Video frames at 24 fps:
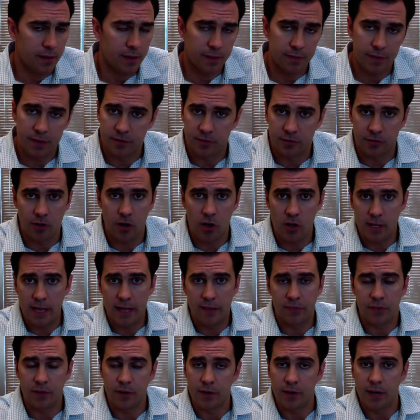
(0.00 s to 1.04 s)
This is all
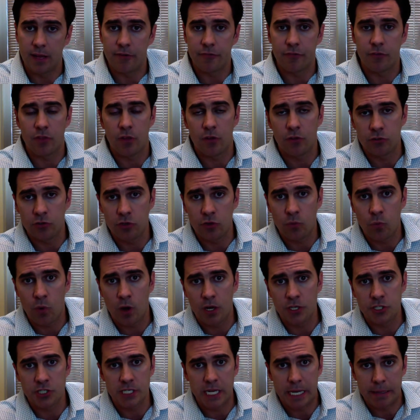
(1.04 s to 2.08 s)
out there. Now, for those of you
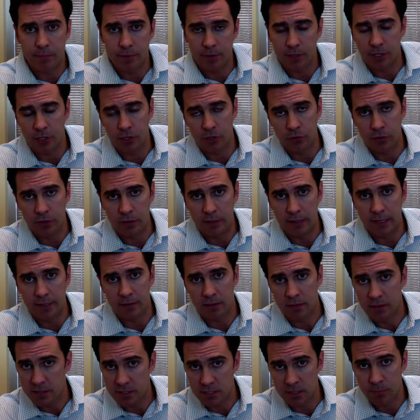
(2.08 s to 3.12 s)
watching, I'm going to include a link
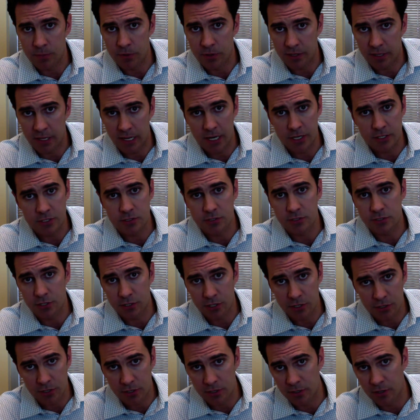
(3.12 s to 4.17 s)
to these communications so
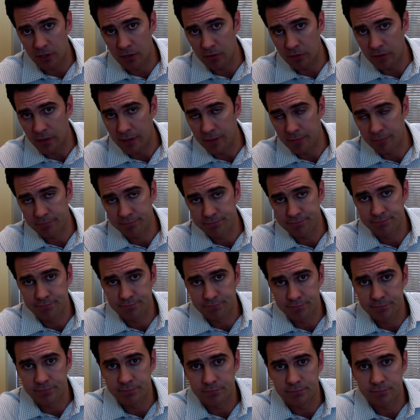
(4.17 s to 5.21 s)
you can know that
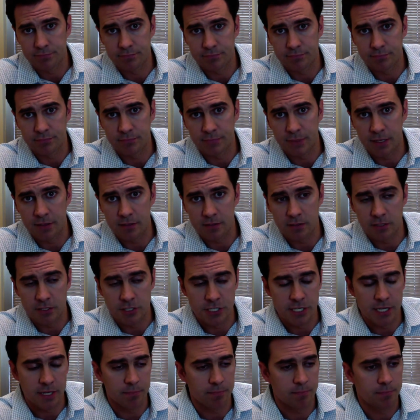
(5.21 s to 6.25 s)
it's
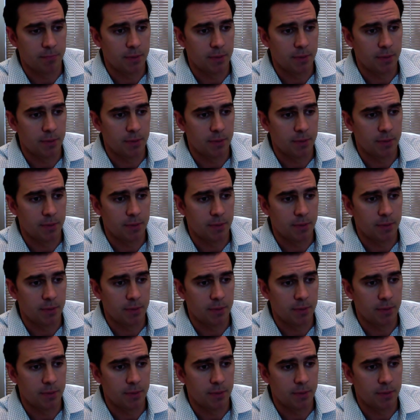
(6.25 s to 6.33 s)
legit.